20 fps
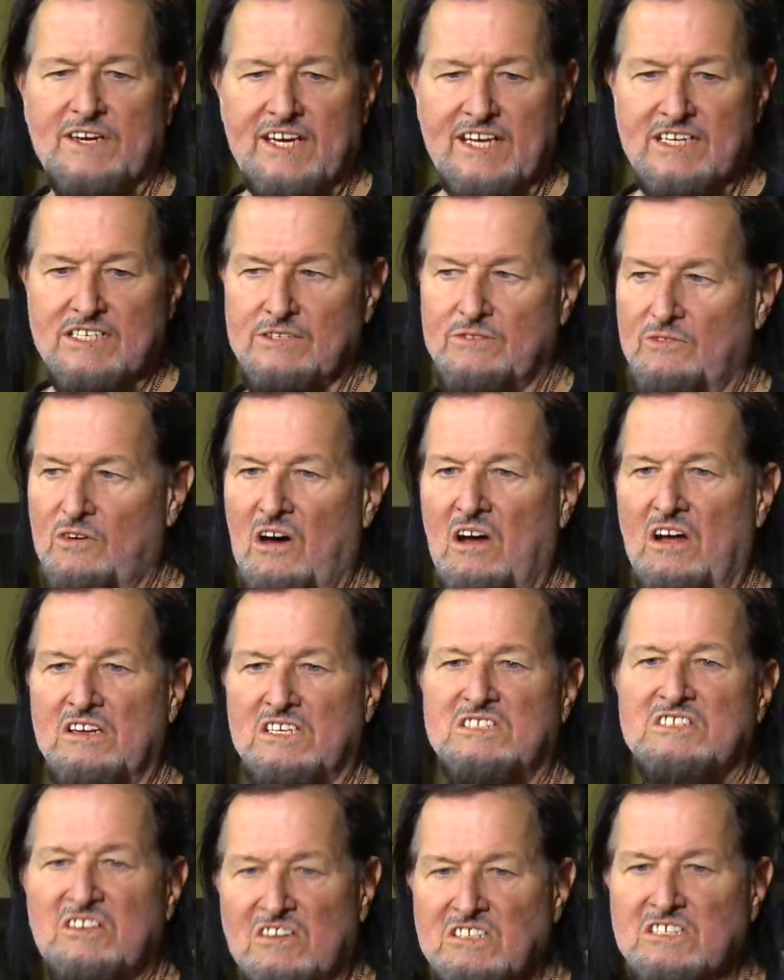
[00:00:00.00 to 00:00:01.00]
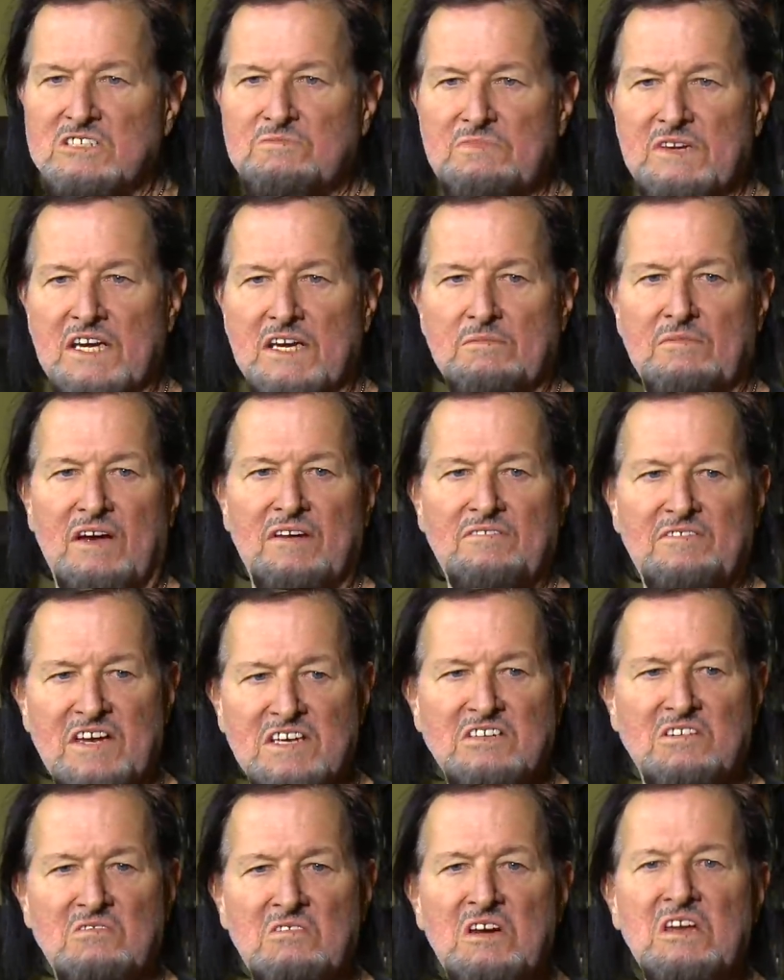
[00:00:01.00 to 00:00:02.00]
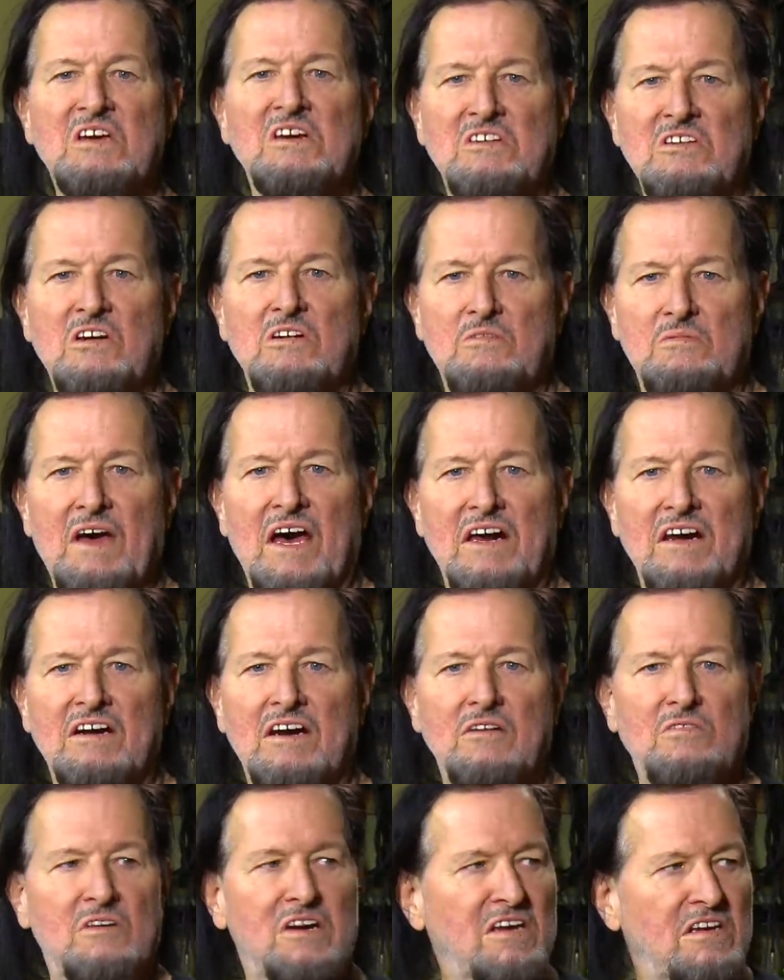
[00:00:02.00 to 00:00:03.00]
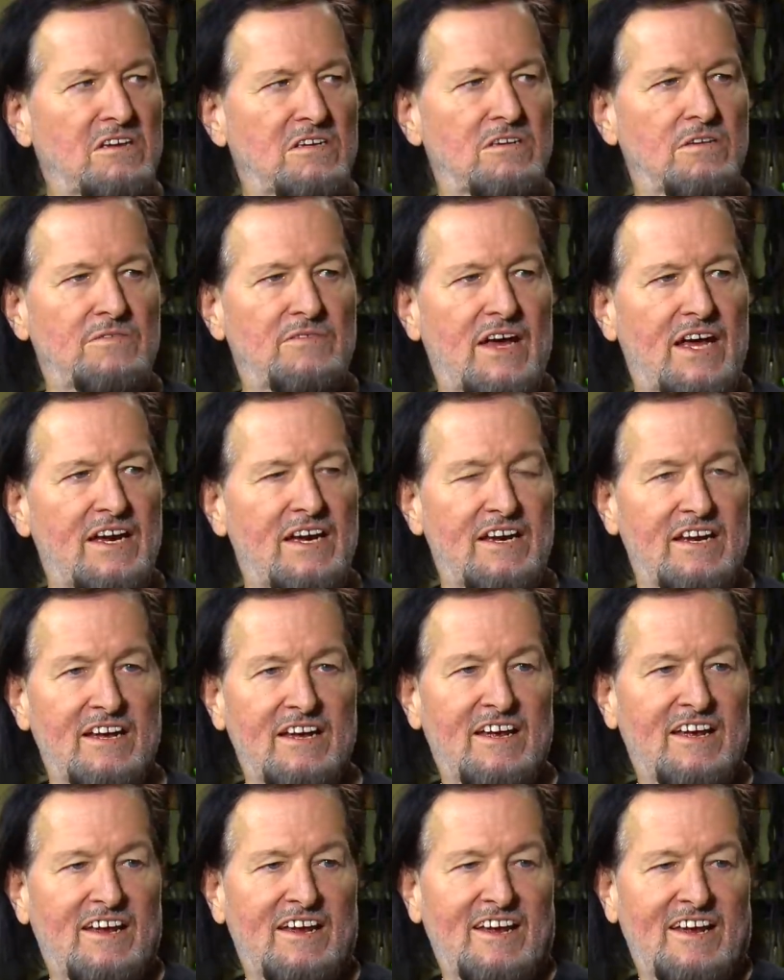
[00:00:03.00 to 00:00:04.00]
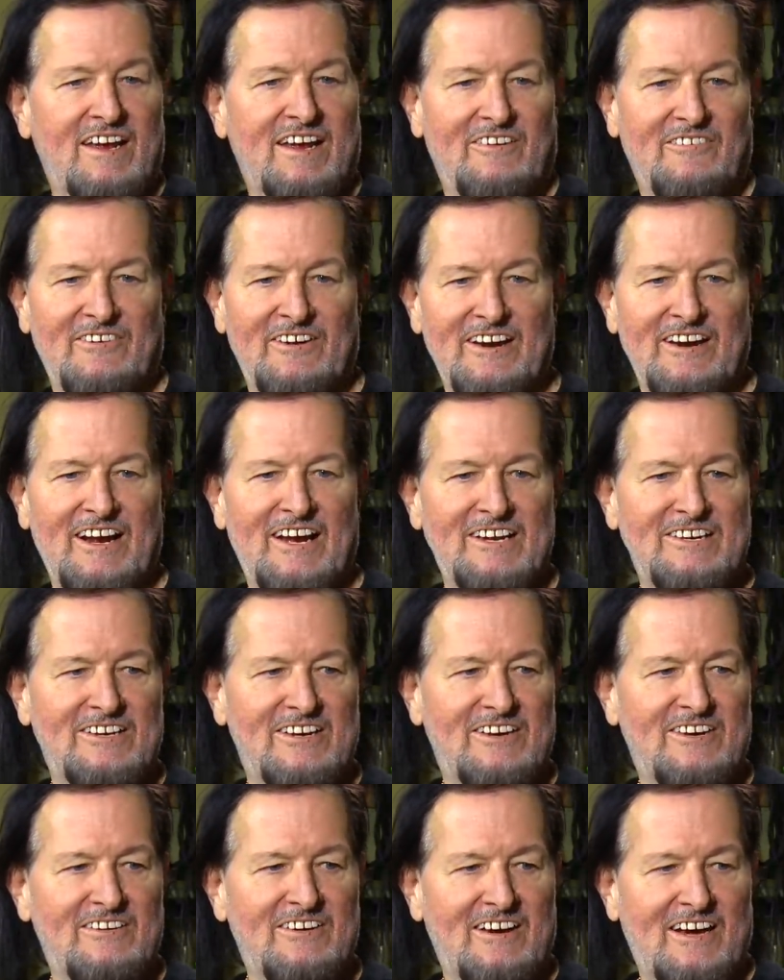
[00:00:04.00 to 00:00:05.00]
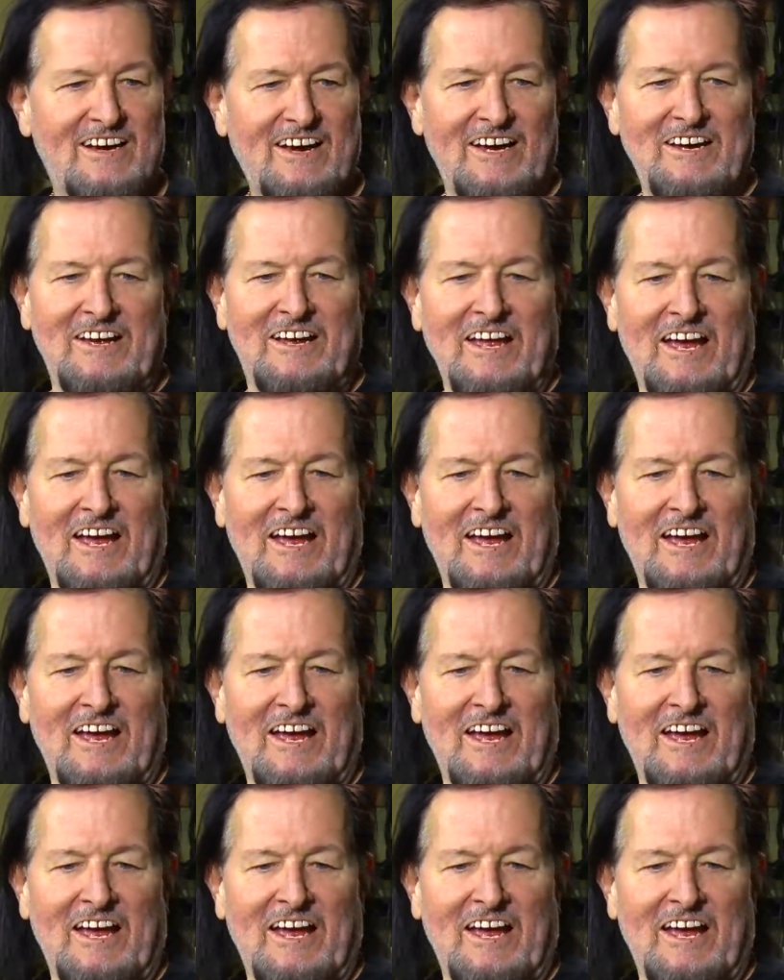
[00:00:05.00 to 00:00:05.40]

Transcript: me against the wall and starts spitting in my face. Like, what are you going to do about it? Oh, what are you going to do about it? And what did I do? I,